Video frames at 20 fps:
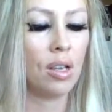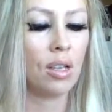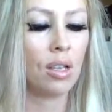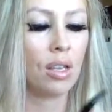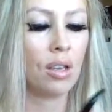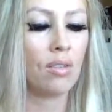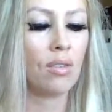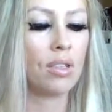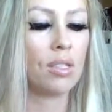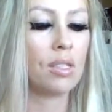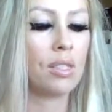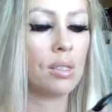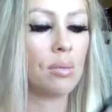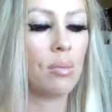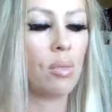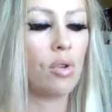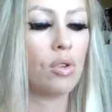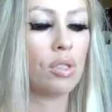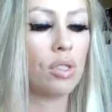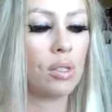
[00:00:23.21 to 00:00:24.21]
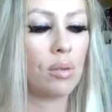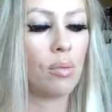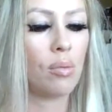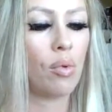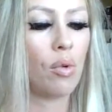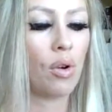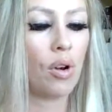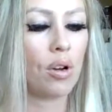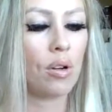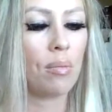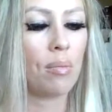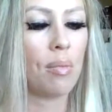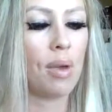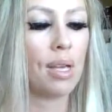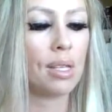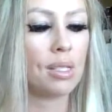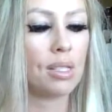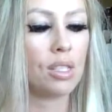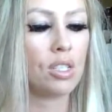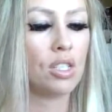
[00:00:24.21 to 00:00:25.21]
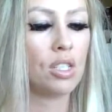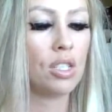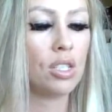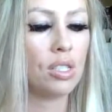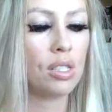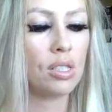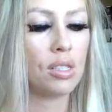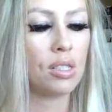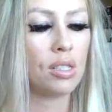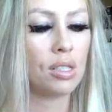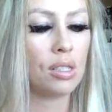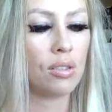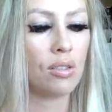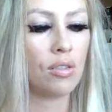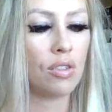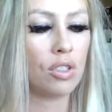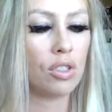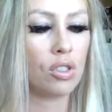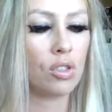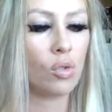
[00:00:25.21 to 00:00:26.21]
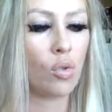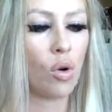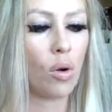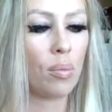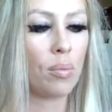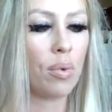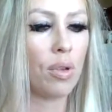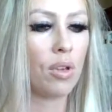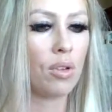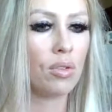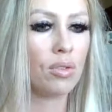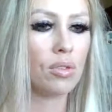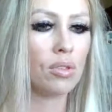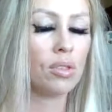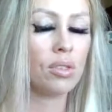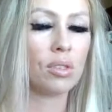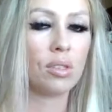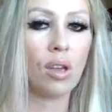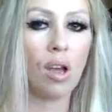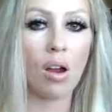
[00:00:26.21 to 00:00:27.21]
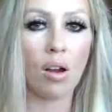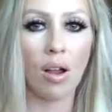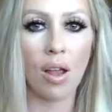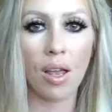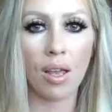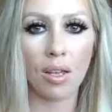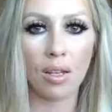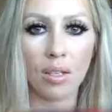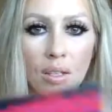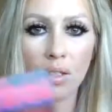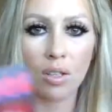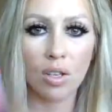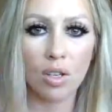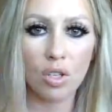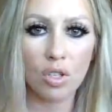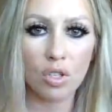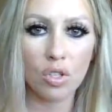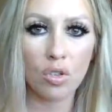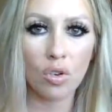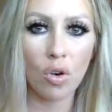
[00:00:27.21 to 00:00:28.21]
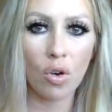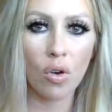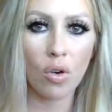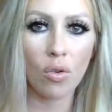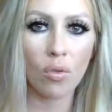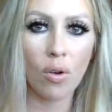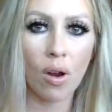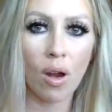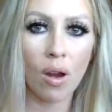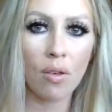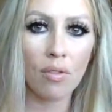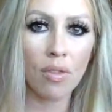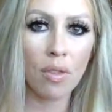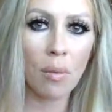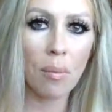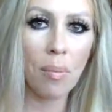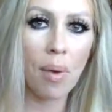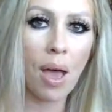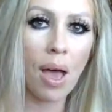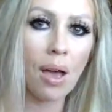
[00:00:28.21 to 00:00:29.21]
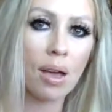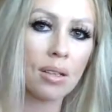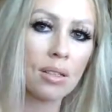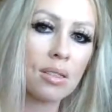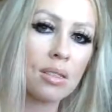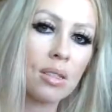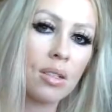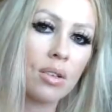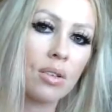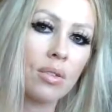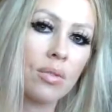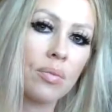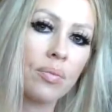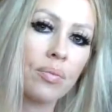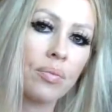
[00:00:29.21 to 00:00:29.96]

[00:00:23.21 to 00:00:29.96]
Give us the most important messages for Scorpios. All right, control right off the bat. So,